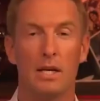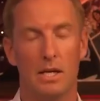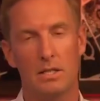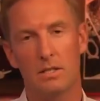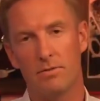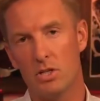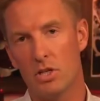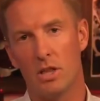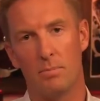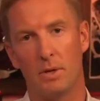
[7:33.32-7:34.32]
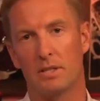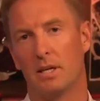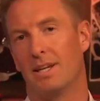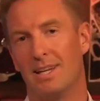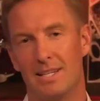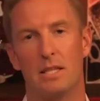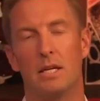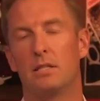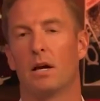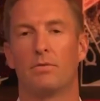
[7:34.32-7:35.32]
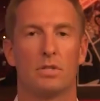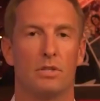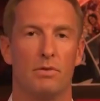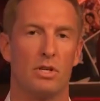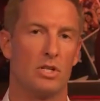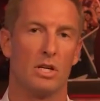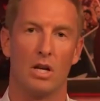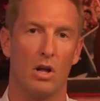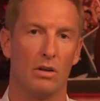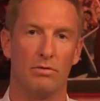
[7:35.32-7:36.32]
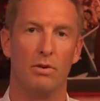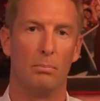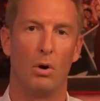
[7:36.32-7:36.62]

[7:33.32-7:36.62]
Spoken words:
The East Division in the Big Ten is the toughest division in all of